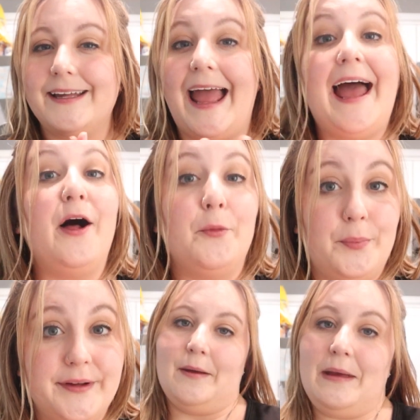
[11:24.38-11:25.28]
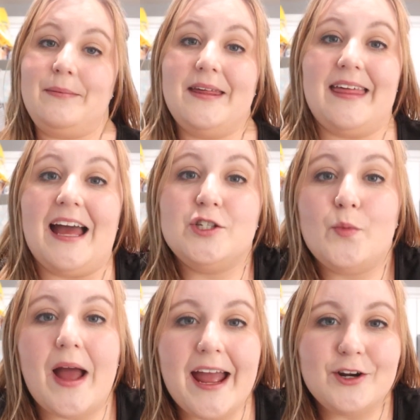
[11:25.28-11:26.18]
Help. Maybe that's
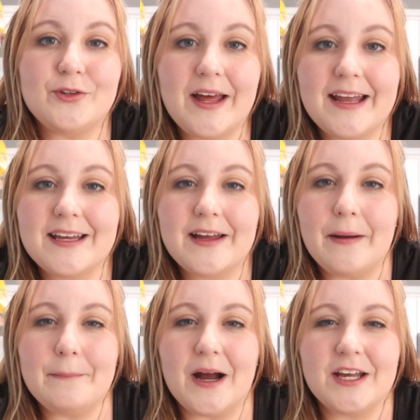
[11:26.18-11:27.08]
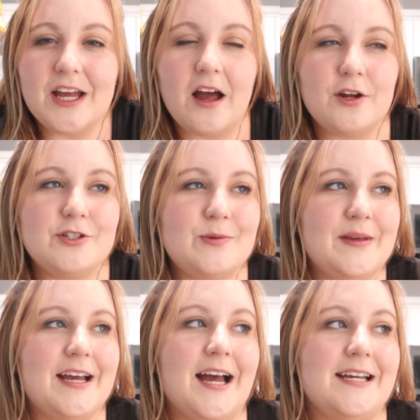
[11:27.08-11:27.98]
why I don't like macchiatos,
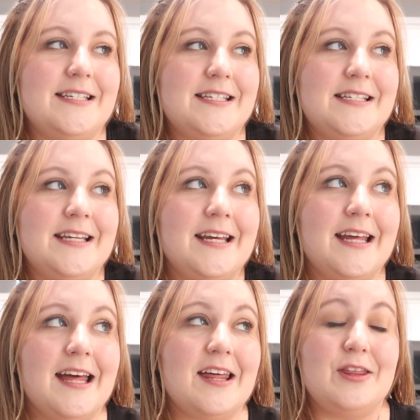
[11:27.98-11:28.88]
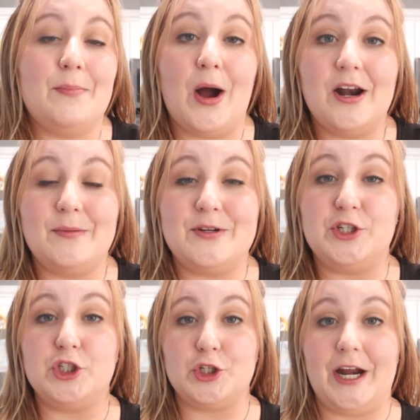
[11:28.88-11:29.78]
because the bottom
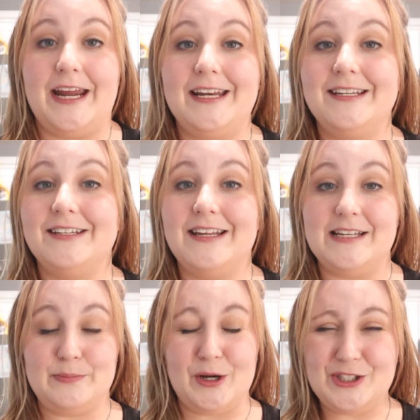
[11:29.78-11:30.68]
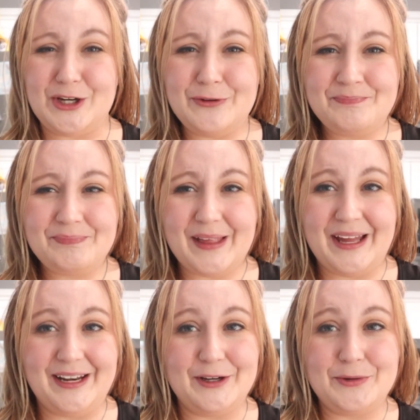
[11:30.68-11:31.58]
is straight espresso,
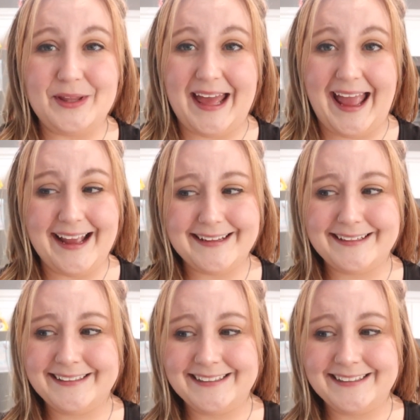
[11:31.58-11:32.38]
and who the heck